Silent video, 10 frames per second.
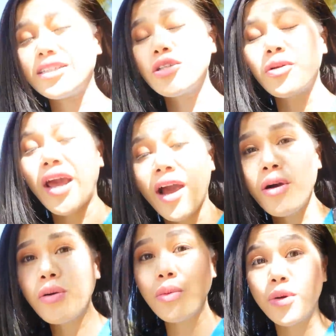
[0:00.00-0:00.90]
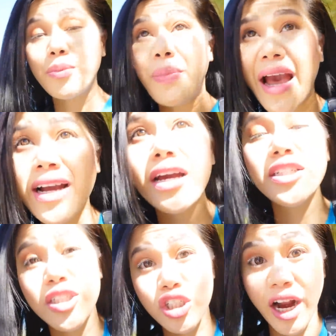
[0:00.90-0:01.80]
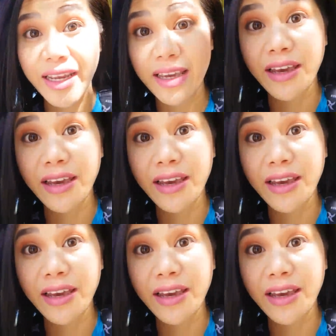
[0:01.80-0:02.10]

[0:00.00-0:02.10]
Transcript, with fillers: So now we're back to tracking